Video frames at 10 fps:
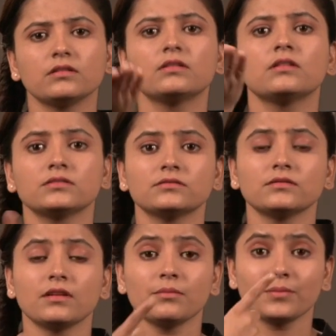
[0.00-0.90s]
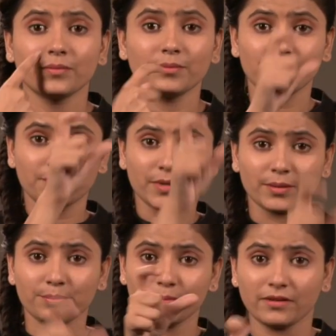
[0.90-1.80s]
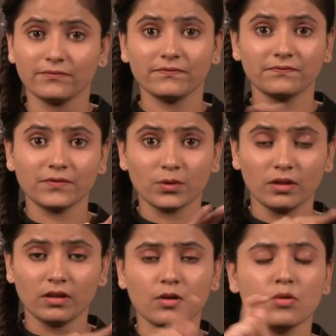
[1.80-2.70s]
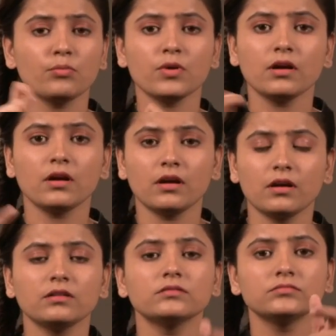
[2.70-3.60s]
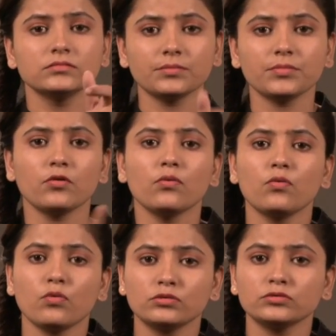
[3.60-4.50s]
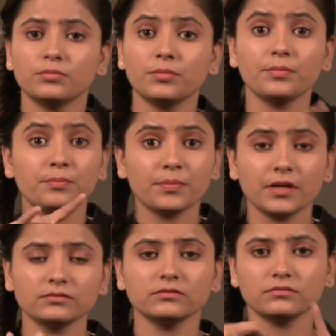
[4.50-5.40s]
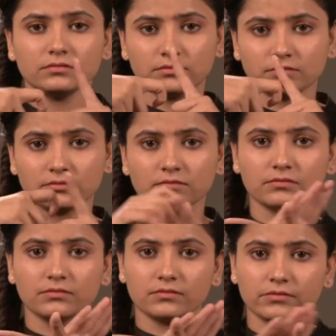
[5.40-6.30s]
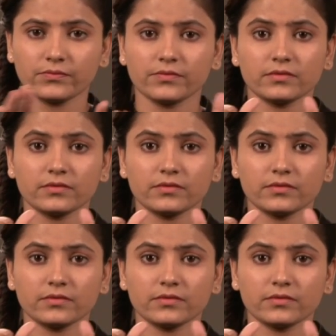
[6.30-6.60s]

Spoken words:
went to lodge a police complaint. Four jawans of the military hospital in